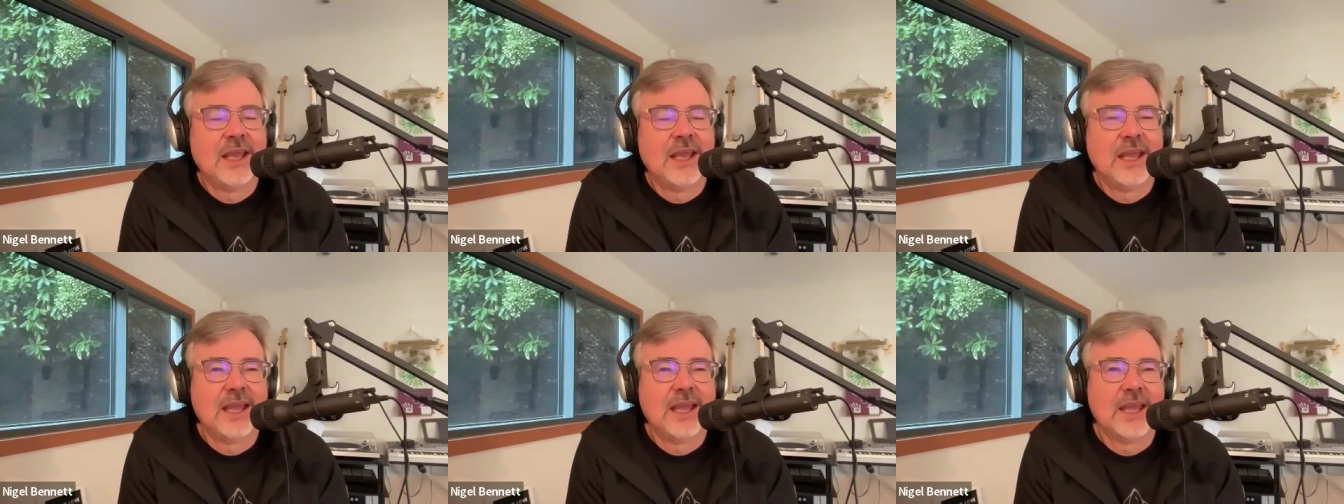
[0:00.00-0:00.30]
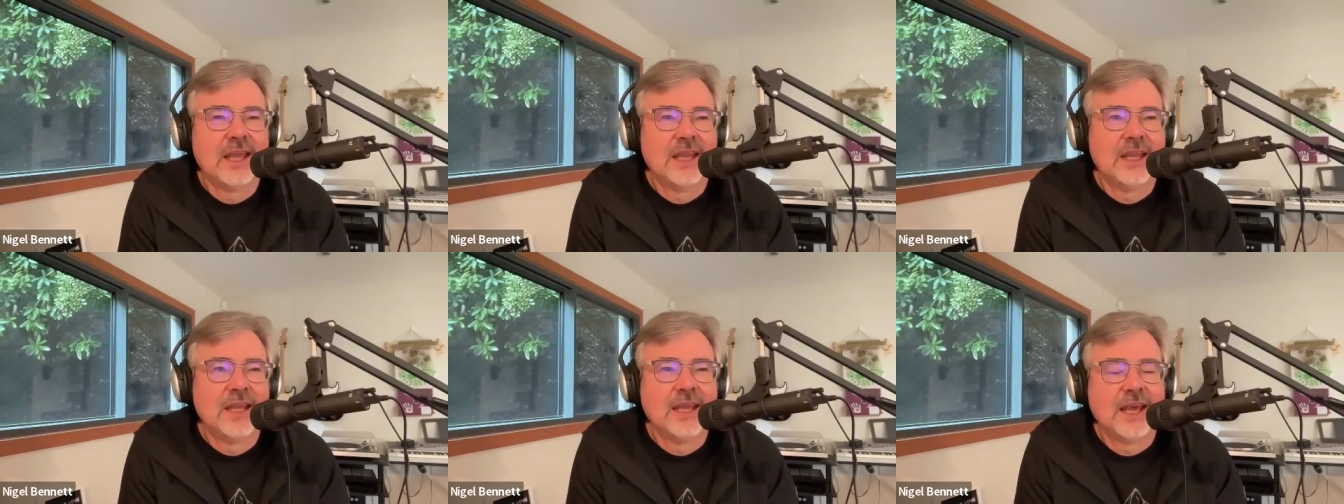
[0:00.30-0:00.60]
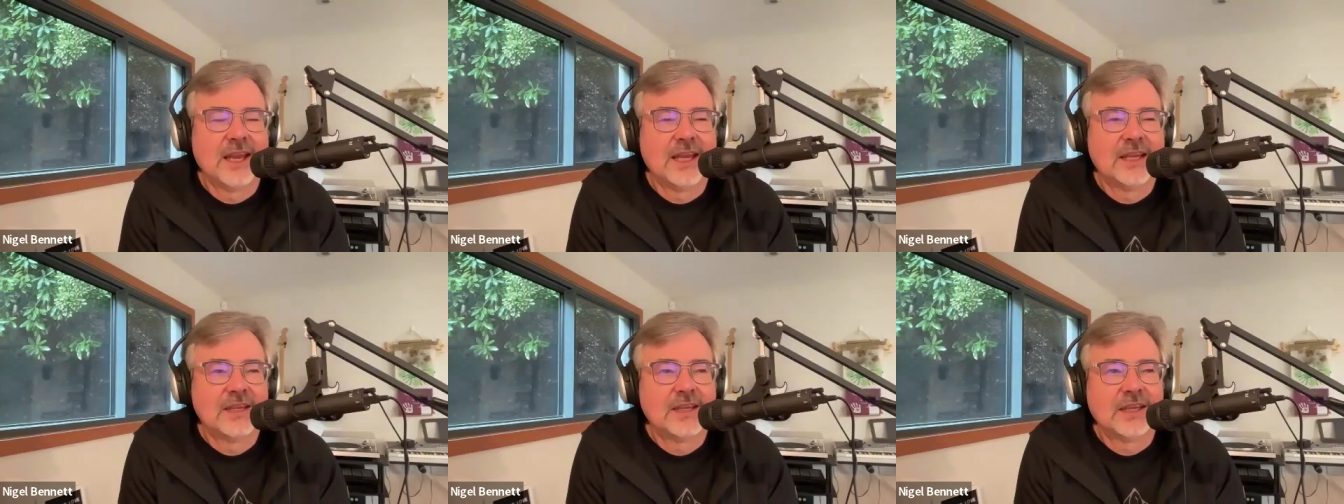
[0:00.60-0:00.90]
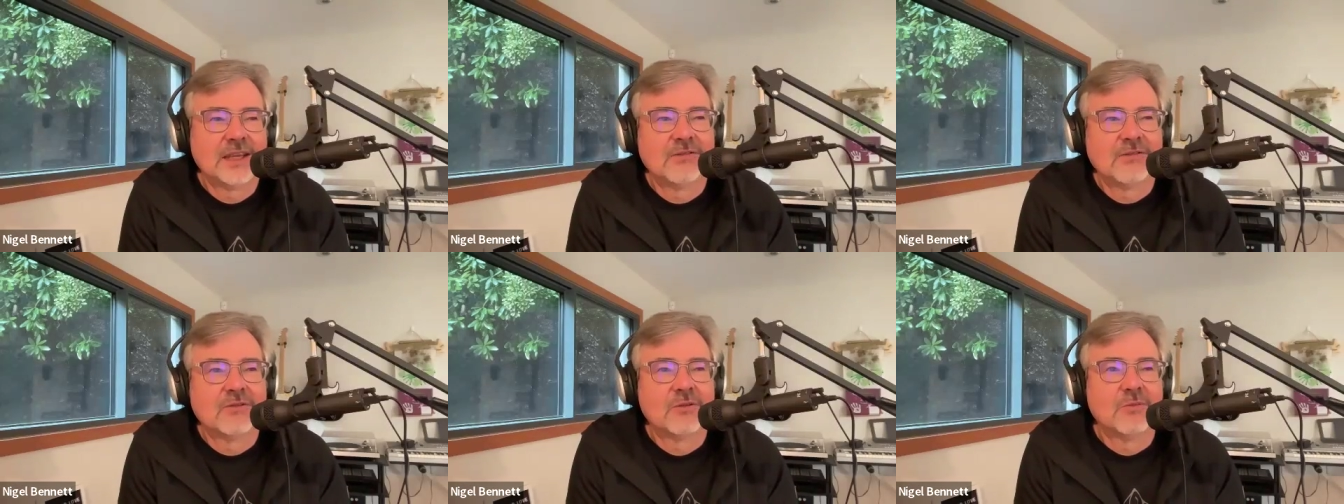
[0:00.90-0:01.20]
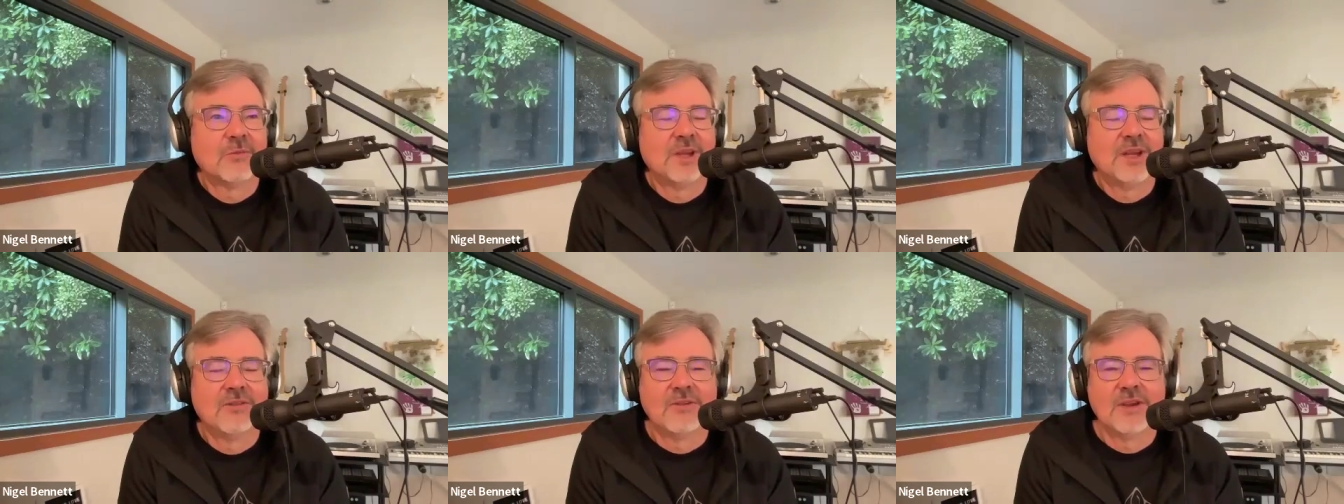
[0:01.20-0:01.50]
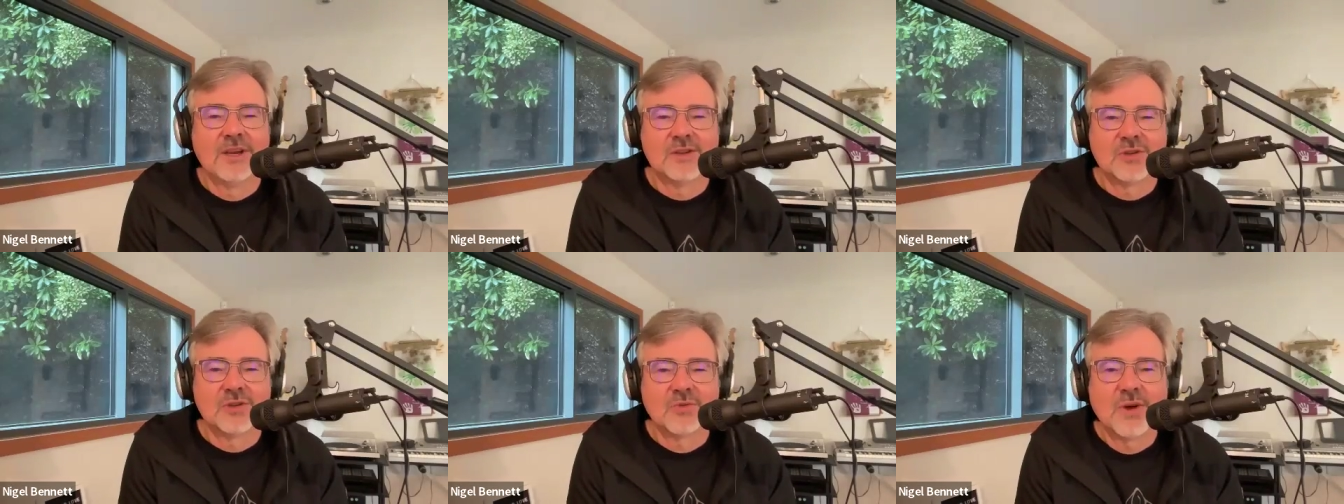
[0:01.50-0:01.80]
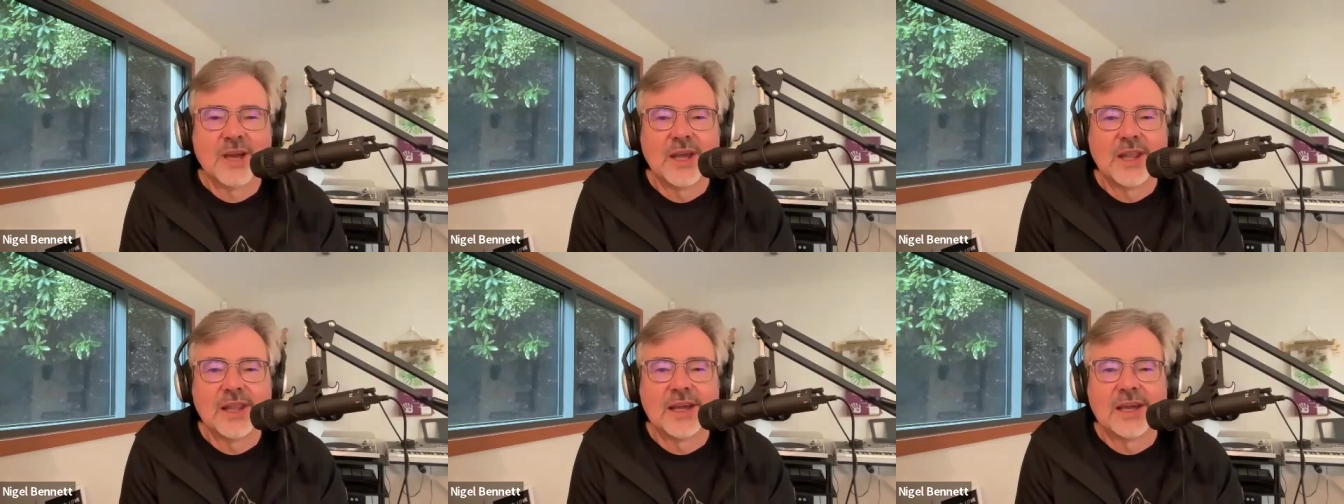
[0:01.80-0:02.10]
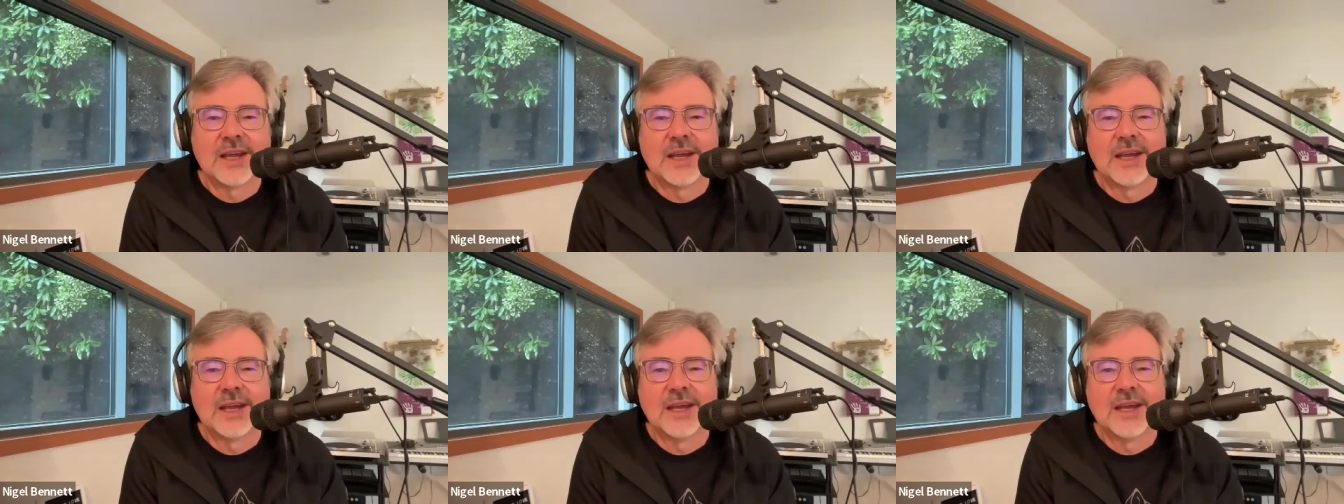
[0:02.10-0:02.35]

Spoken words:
and he had a ticket for me to Venezuela.